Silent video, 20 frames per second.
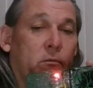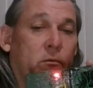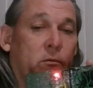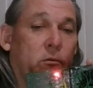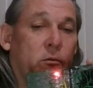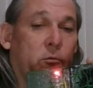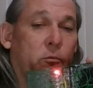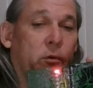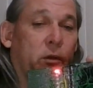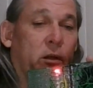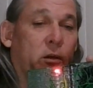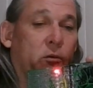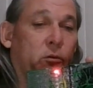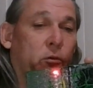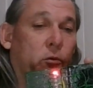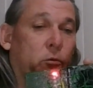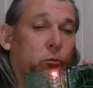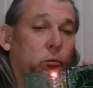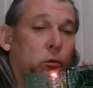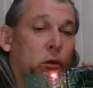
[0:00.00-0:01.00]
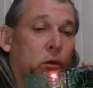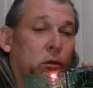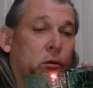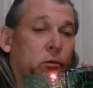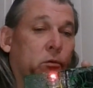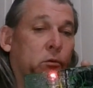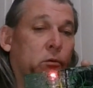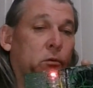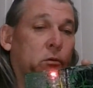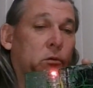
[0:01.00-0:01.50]
You create a new
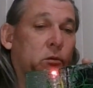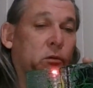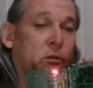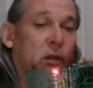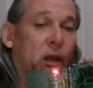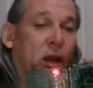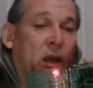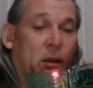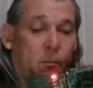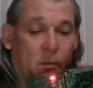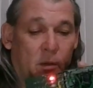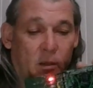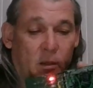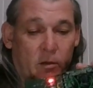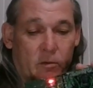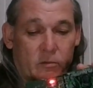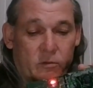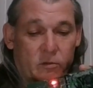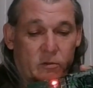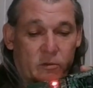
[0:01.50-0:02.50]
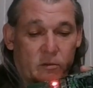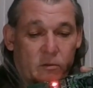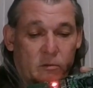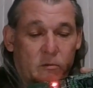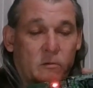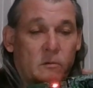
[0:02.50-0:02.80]
one, you name it.